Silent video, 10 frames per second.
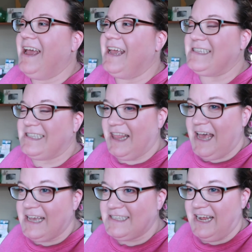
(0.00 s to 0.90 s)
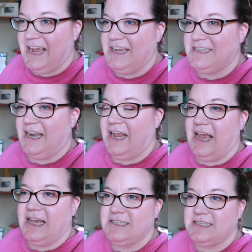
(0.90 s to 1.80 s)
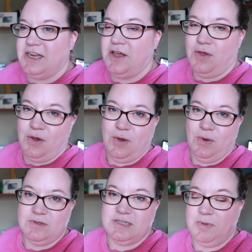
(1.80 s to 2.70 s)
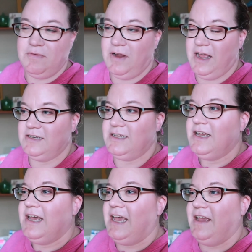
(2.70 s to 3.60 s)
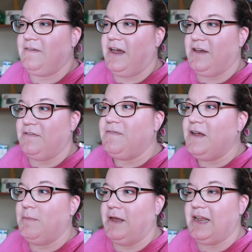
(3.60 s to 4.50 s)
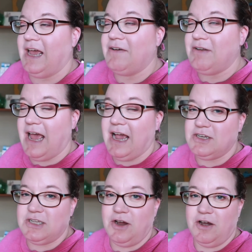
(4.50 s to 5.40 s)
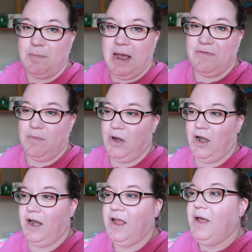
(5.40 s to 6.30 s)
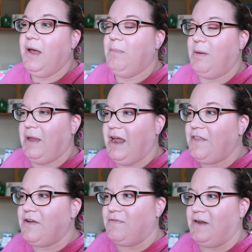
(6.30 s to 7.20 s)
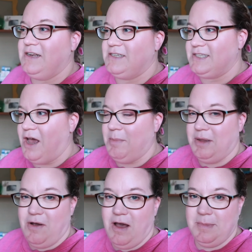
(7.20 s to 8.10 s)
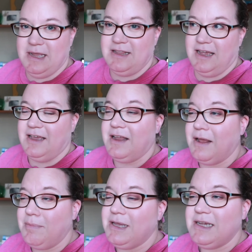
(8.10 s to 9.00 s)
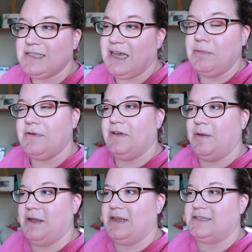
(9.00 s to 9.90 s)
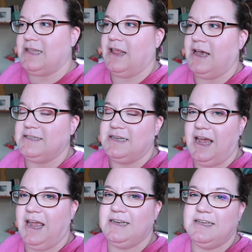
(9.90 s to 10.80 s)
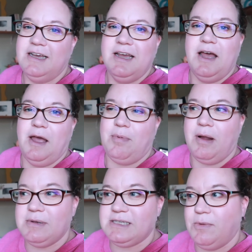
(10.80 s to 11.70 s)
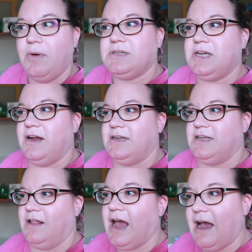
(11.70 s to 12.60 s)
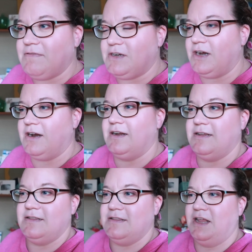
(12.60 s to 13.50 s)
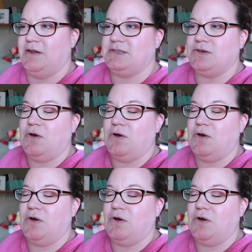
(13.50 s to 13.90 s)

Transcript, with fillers: it's the last night and I asked the host, my friend, if I could film it. I haven't actually heard back from her, but my other friend saw me comment like, can I please come and film it? It's the last night. I promise I won't share it until after, you know, it's